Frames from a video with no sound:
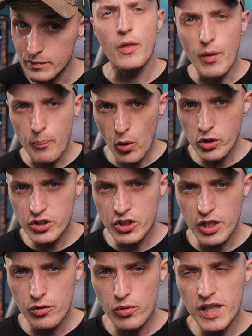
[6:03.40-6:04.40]
The point
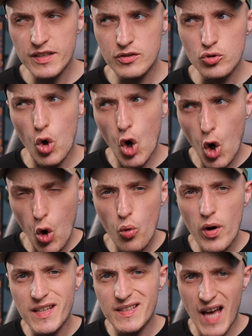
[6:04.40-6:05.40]
here is to
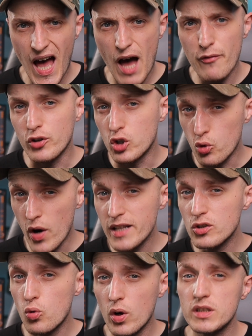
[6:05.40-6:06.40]
always have great
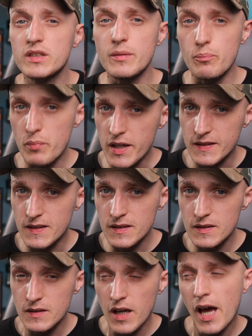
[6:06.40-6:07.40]
quality
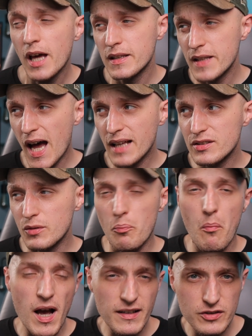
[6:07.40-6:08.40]
mixes that the
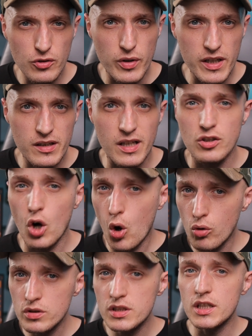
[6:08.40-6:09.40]
mastering can
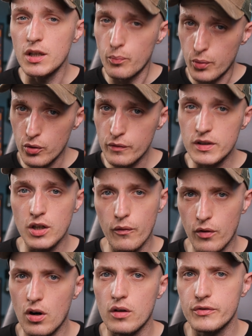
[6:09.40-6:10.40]
only improve the
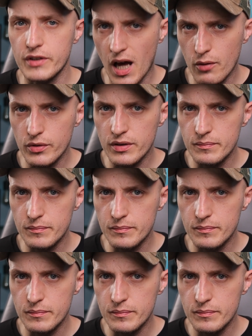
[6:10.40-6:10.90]
overall sound.